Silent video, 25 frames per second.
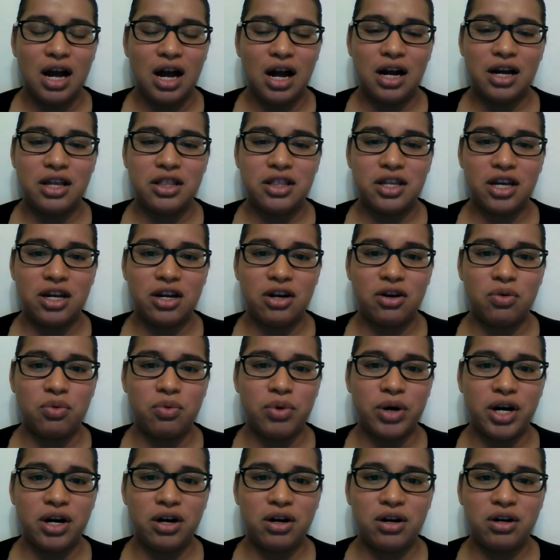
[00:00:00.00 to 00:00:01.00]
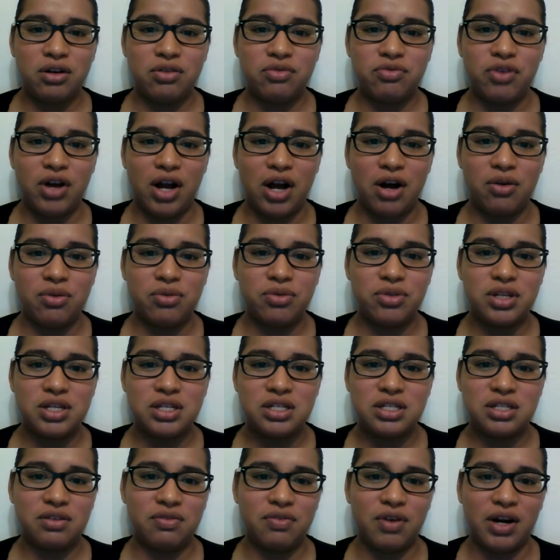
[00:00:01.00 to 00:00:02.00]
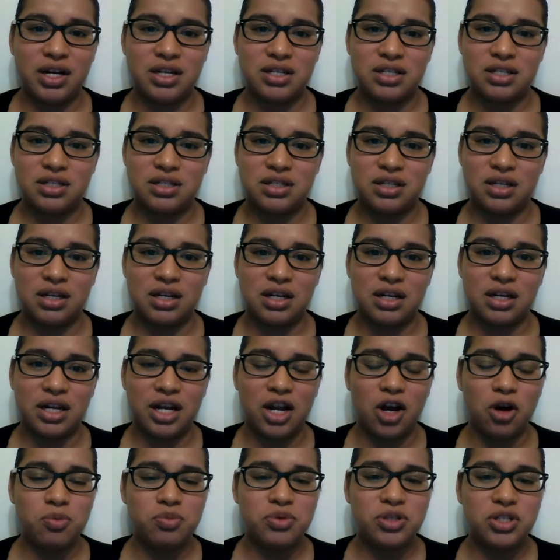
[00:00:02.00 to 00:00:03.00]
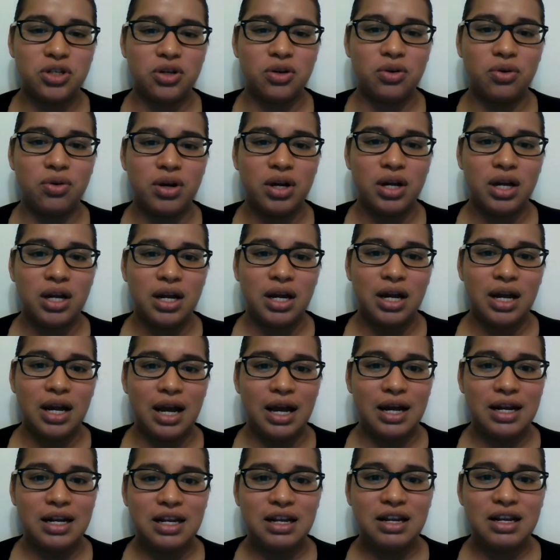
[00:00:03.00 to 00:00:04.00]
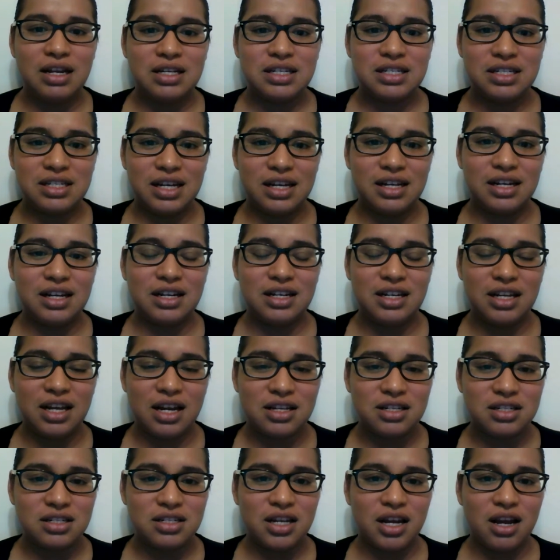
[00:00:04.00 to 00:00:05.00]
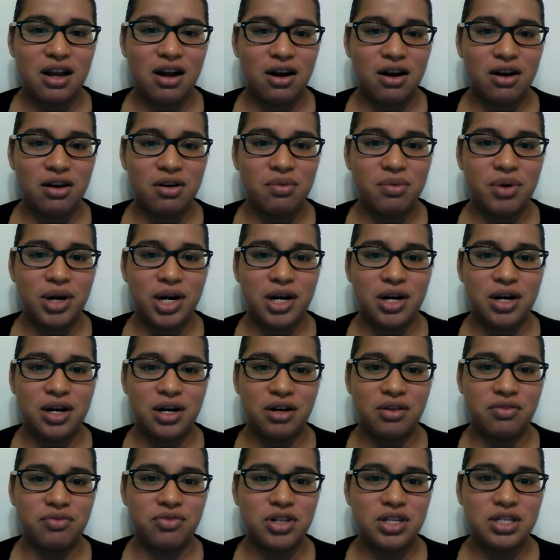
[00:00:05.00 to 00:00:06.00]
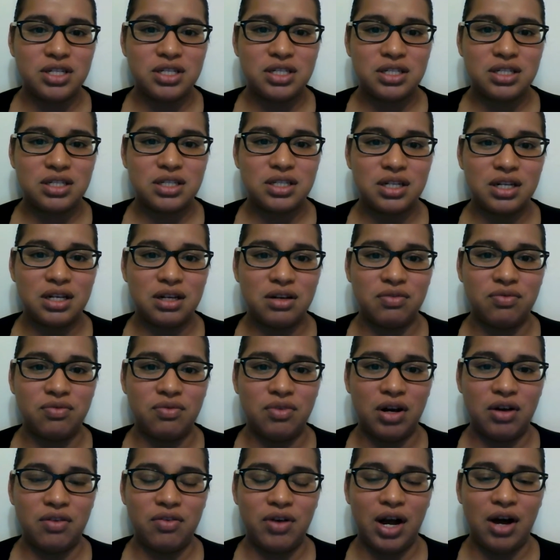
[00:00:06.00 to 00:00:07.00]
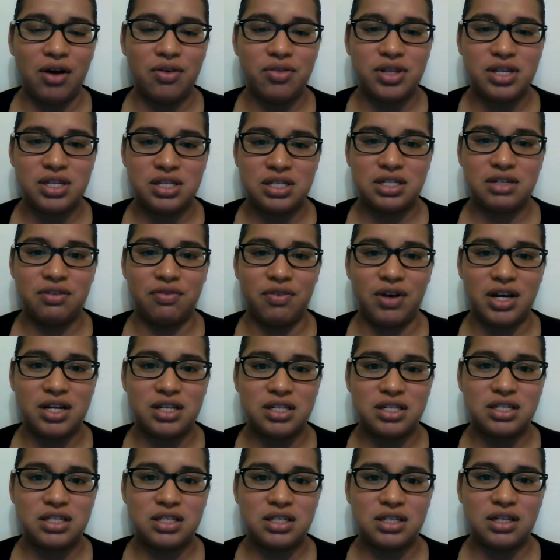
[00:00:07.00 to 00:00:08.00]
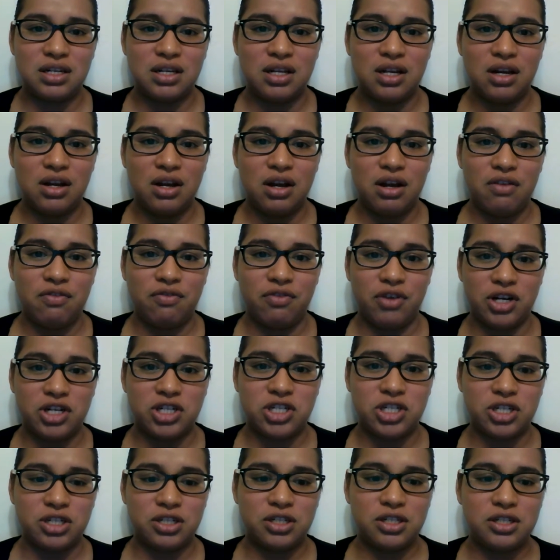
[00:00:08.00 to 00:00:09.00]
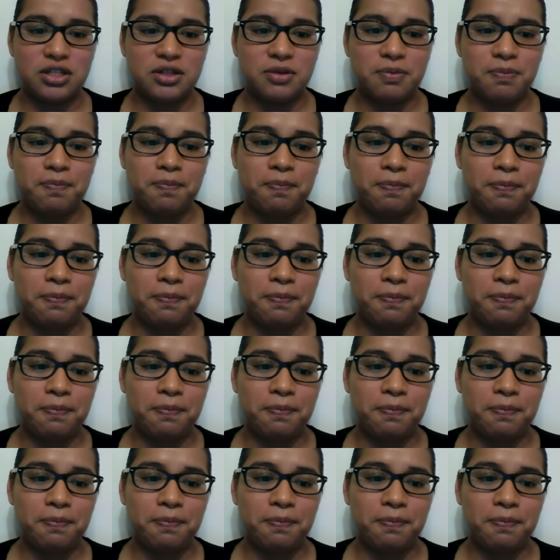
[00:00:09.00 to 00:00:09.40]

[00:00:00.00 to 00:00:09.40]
aware of how this device helps you? And he stated, yes, they are aware of how this device functions.